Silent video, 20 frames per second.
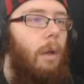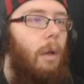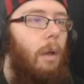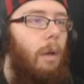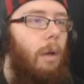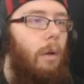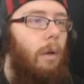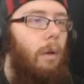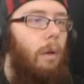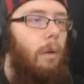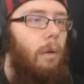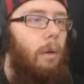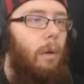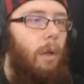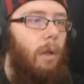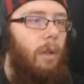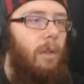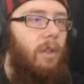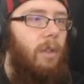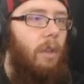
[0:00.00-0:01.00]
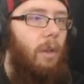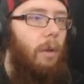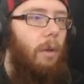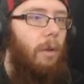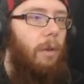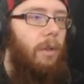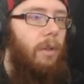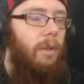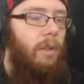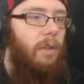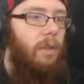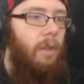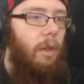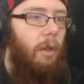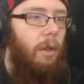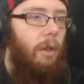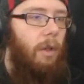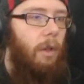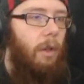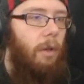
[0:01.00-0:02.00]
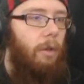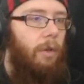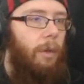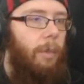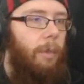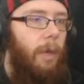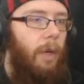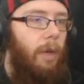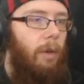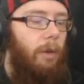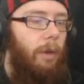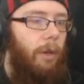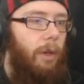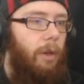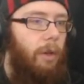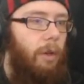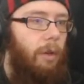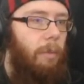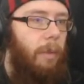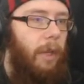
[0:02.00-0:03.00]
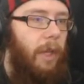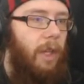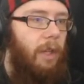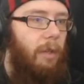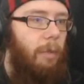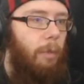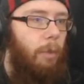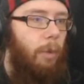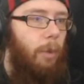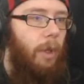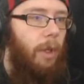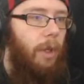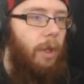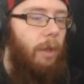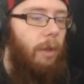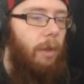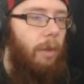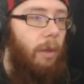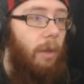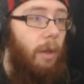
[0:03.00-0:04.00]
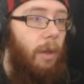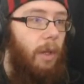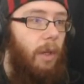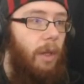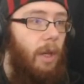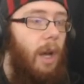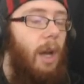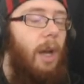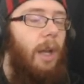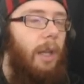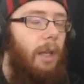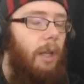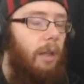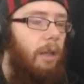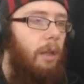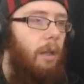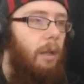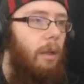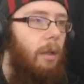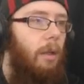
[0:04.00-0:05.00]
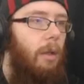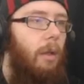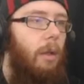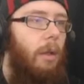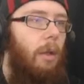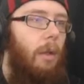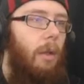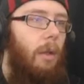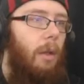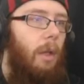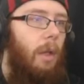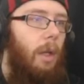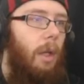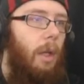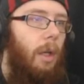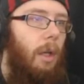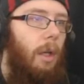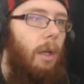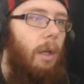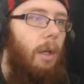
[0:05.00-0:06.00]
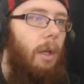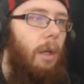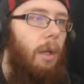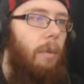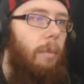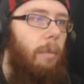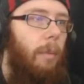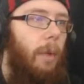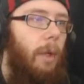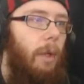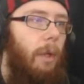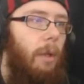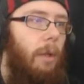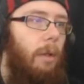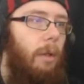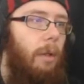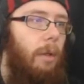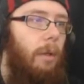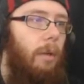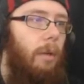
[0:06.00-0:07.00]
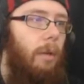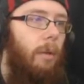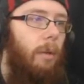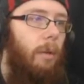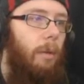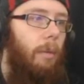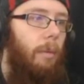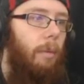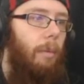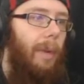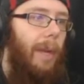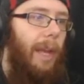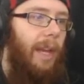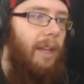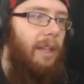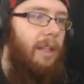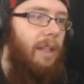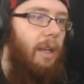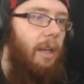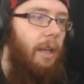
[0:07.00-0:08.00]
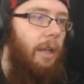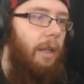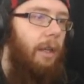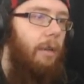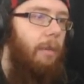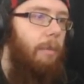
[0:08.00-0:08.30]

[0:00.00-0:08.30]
Whew. So this is all the concrete powder I could make with 9 black dye.